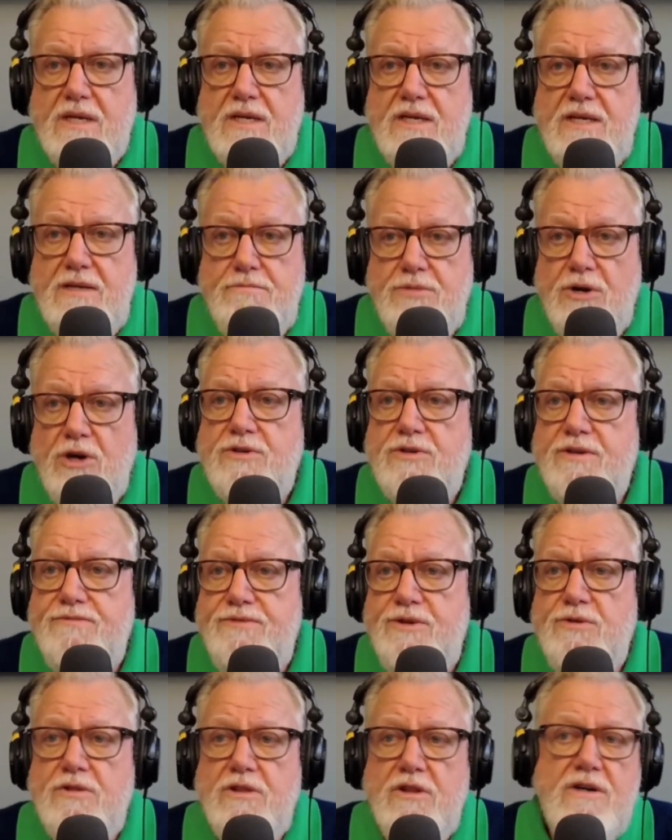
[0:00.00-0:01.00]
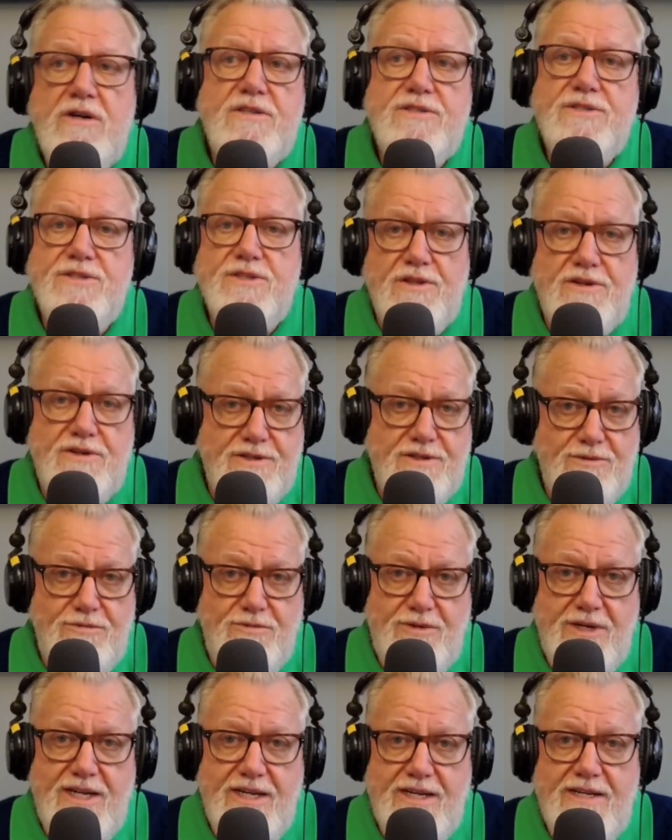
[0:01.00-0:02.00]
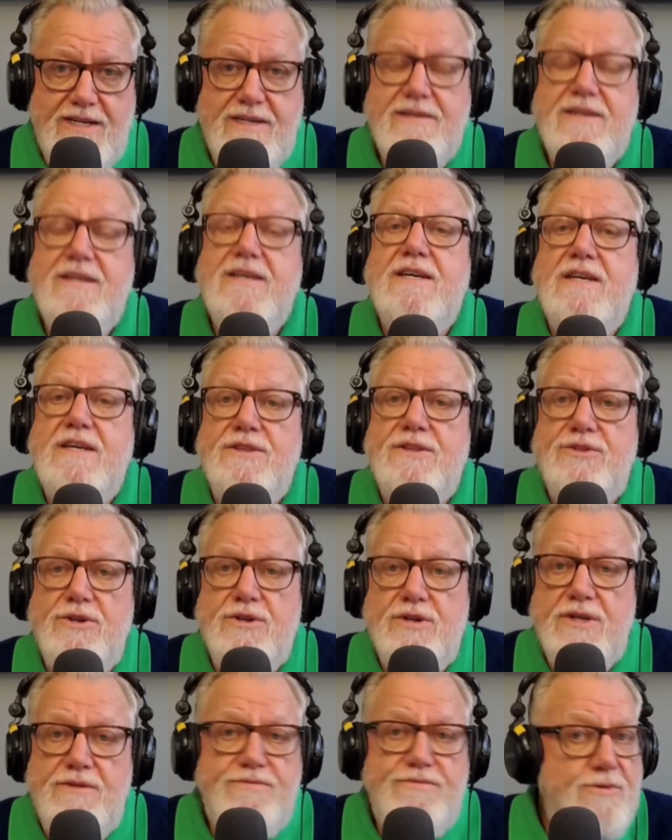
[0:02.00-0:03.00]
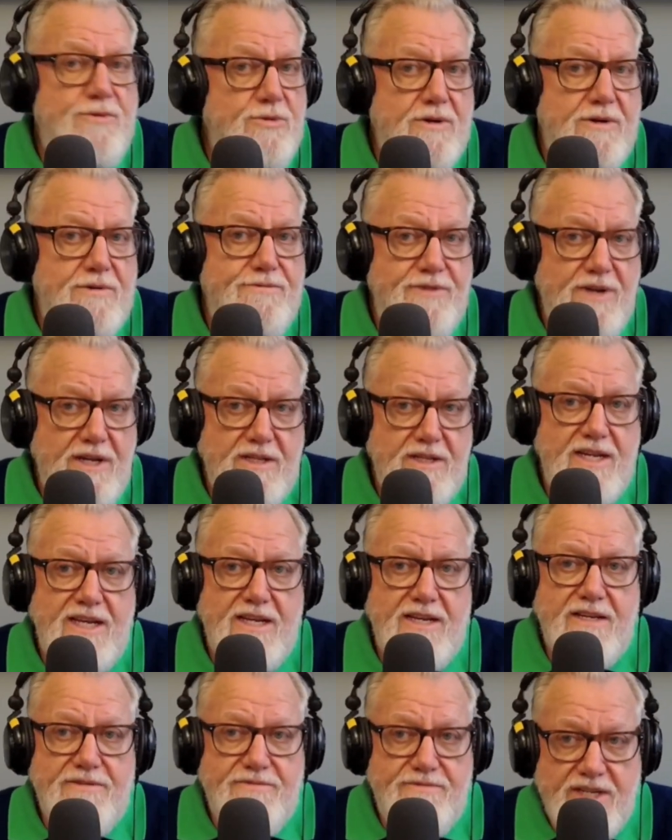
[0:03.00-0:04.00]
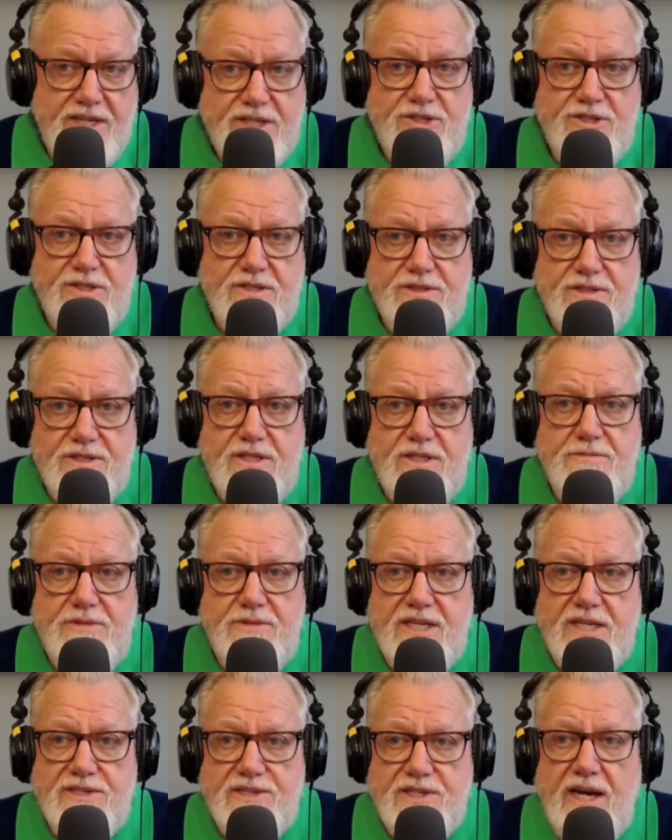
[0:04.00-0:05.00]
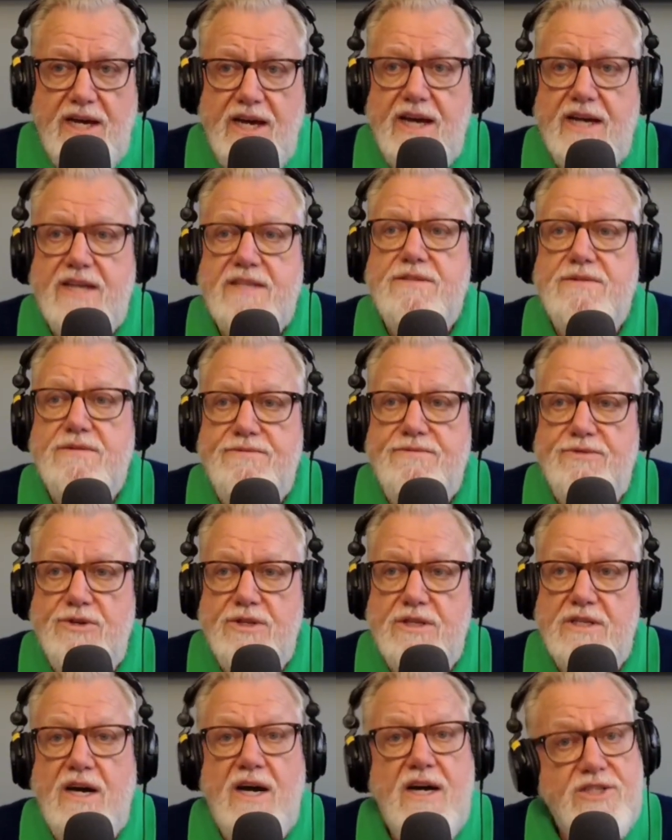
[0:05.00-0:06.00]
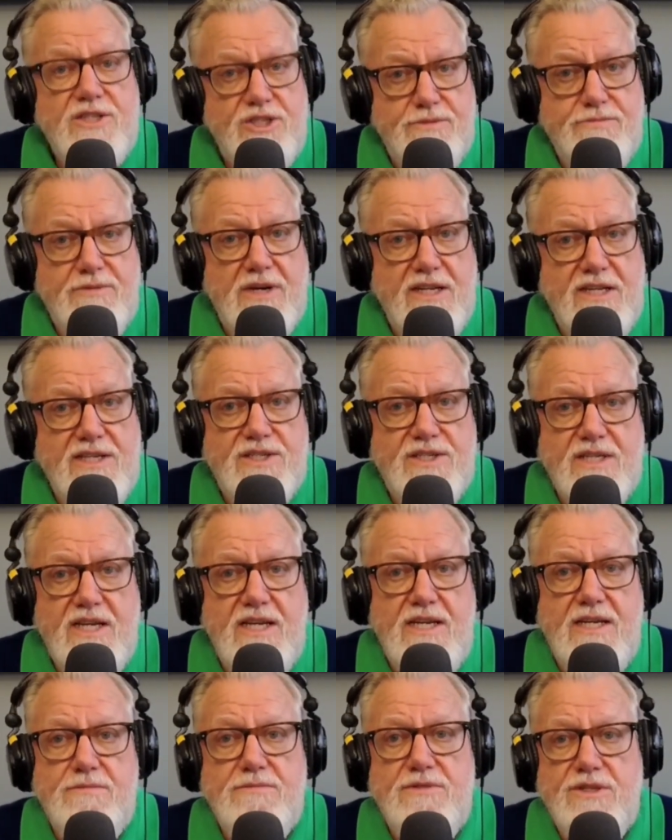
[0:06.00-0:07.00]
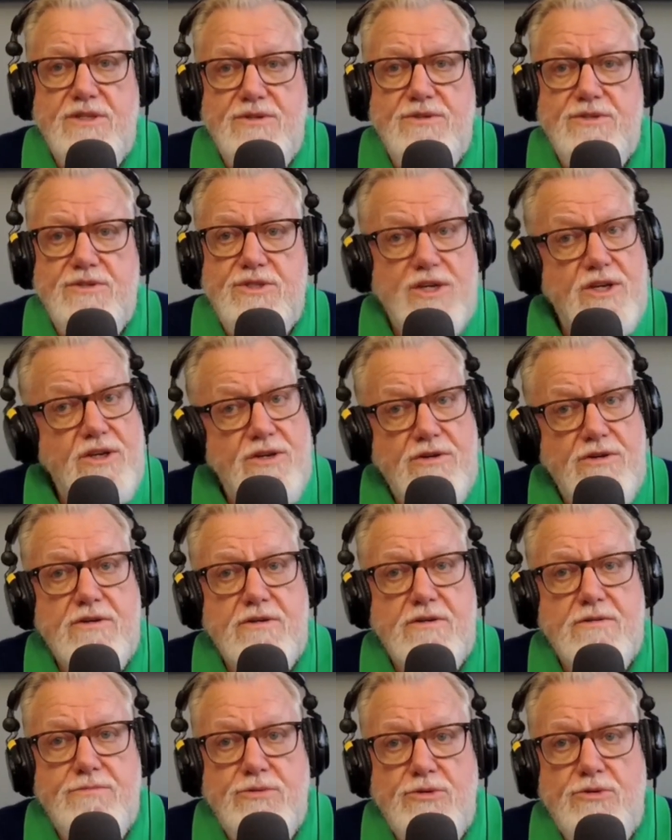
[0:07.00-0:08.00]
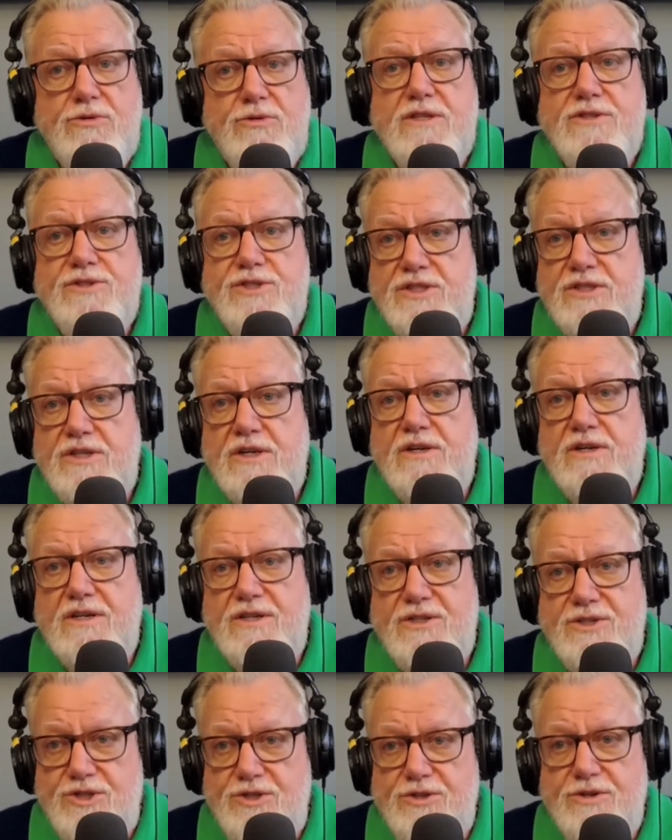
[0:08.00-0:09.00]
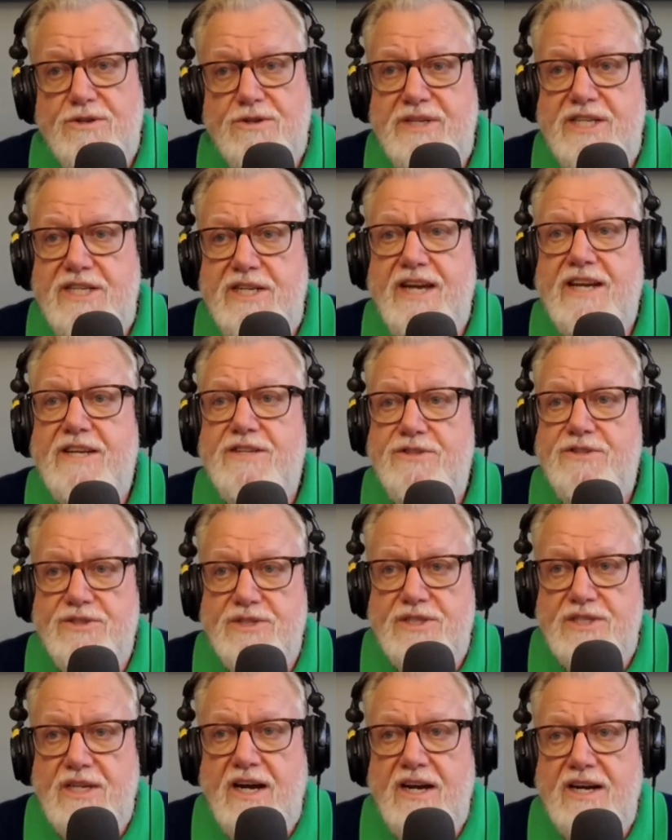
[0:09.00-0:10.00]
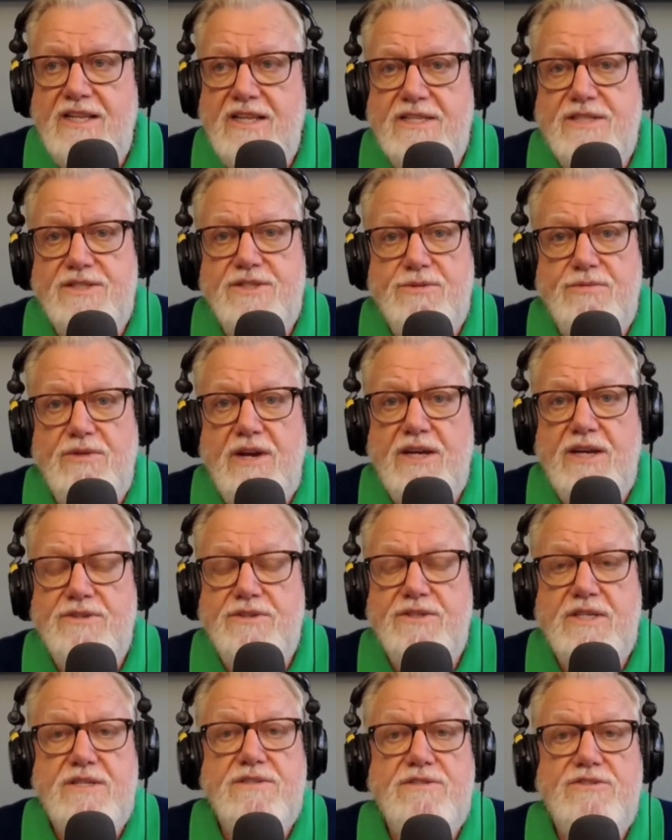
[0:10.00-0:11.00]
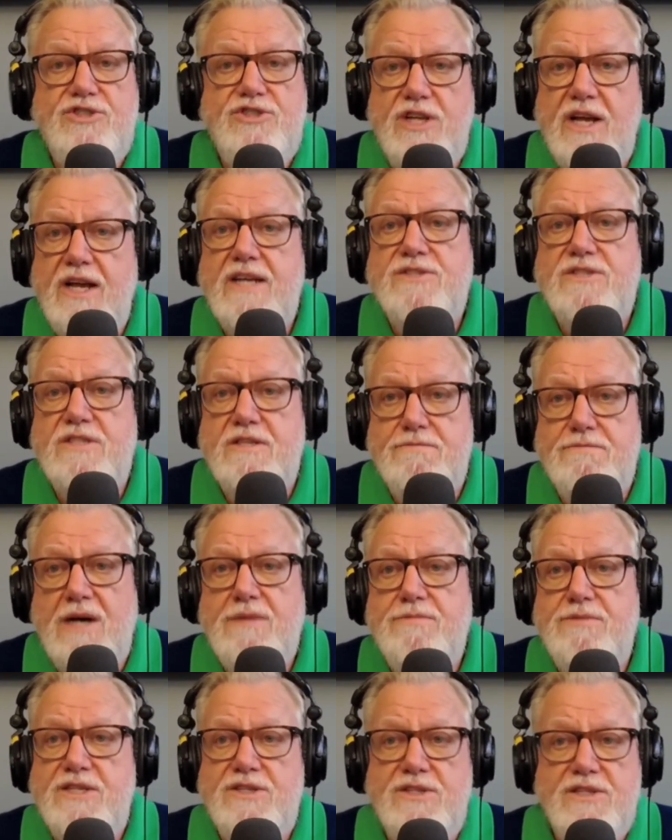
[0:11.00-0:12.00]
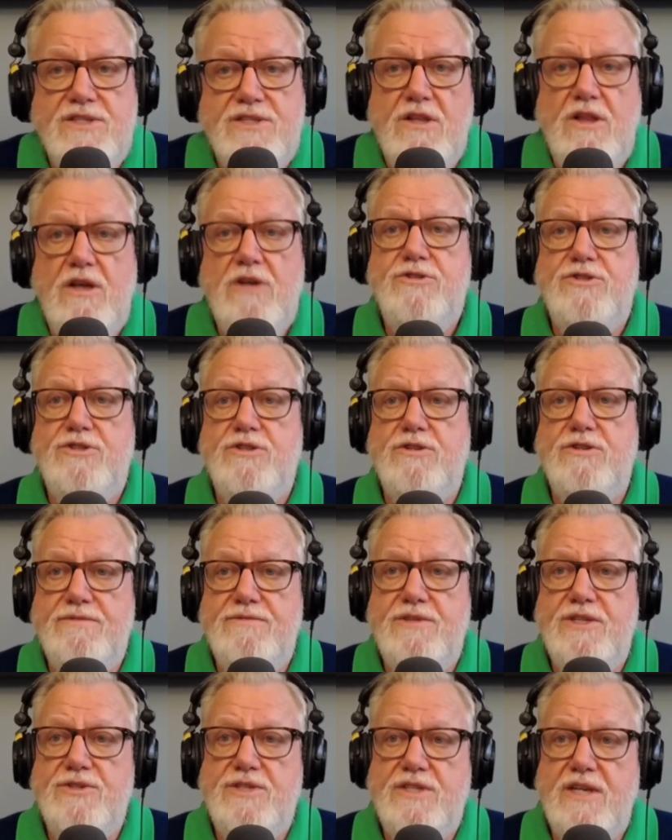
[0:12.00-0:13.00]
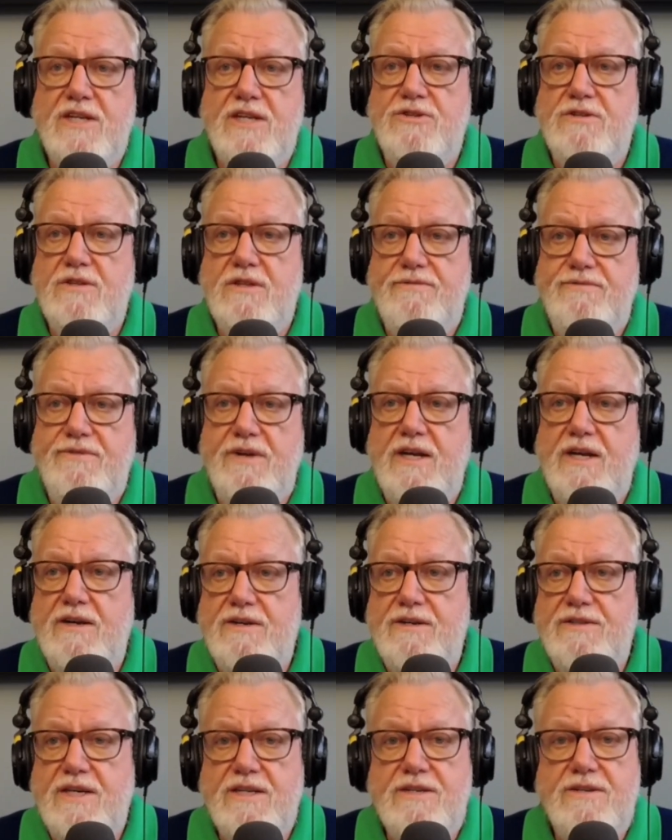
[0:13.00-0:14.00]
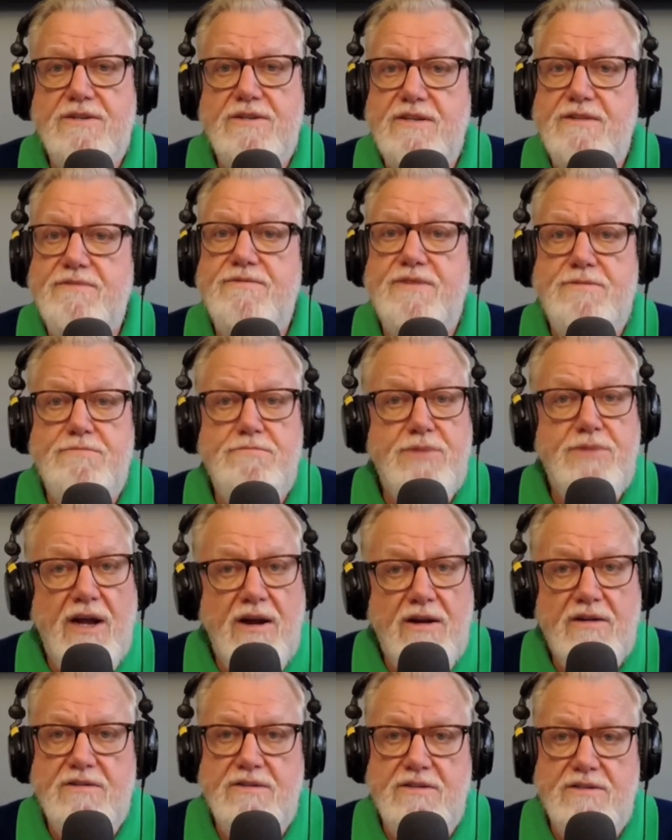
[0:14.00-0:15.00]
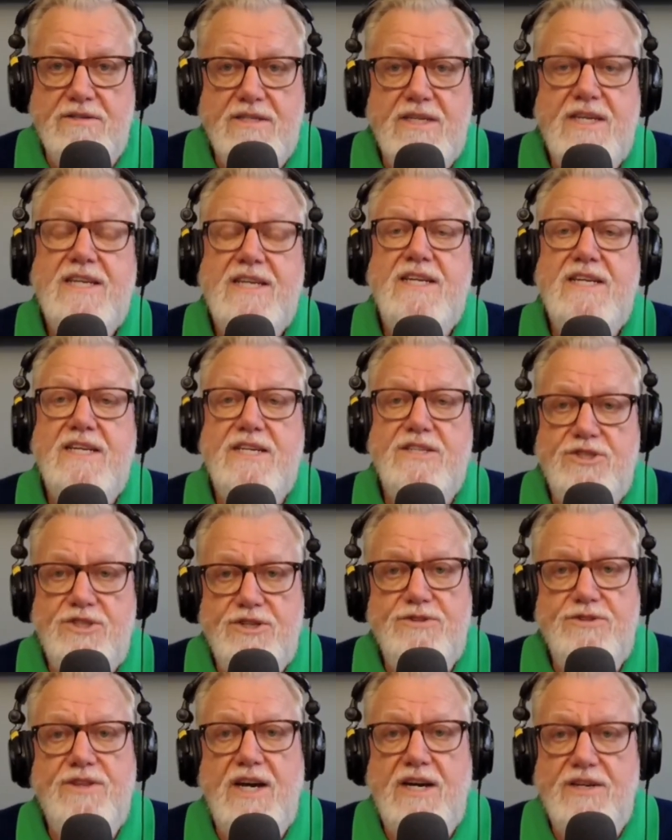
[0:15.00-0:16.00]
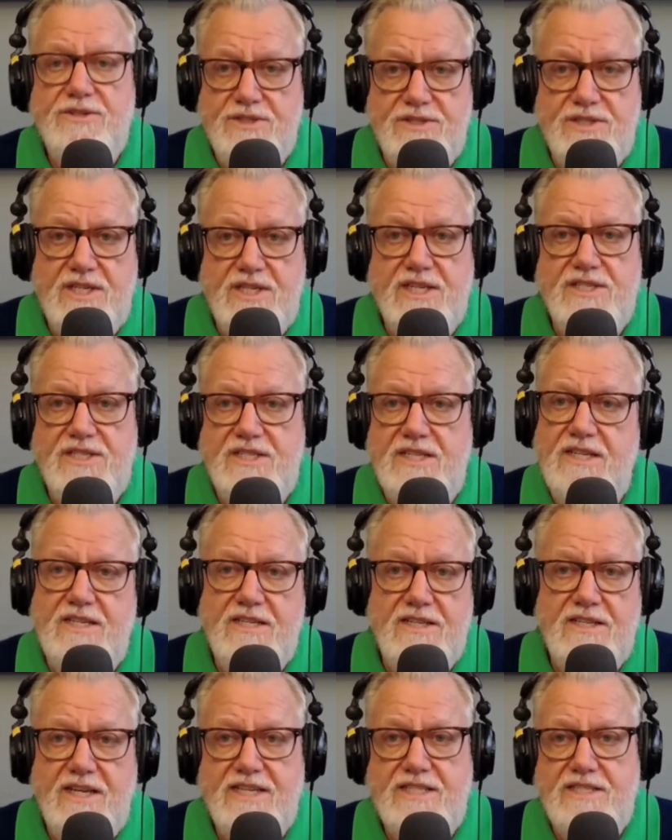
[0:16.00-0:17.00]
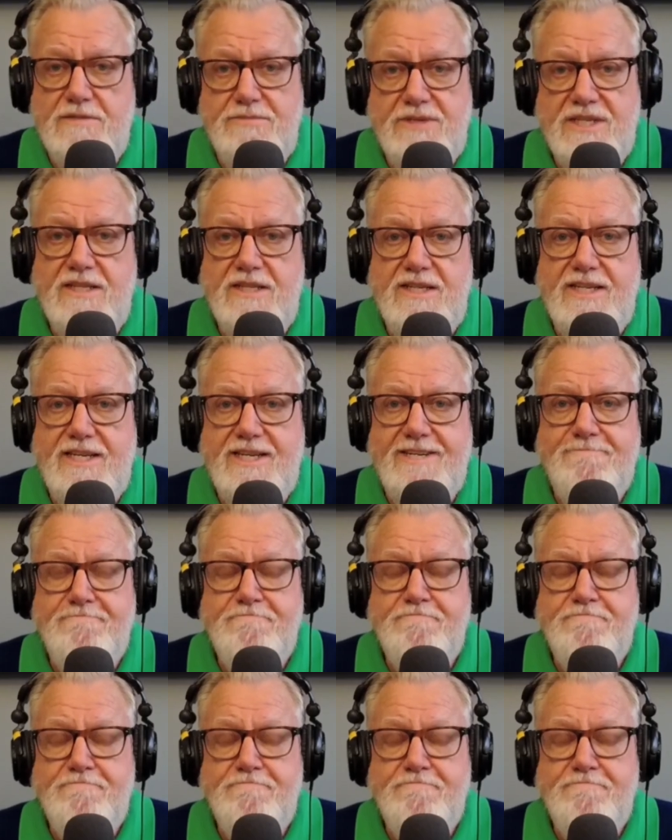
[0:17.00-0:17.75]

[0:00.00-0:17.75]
He broke a few laws along the way, 34 felony convictions to be exact, for the hush money scheme to secure porn star Stormy Daniels' silence rather than chance a public disclosure of their sexual affair that could have imperiled his 2016 electability.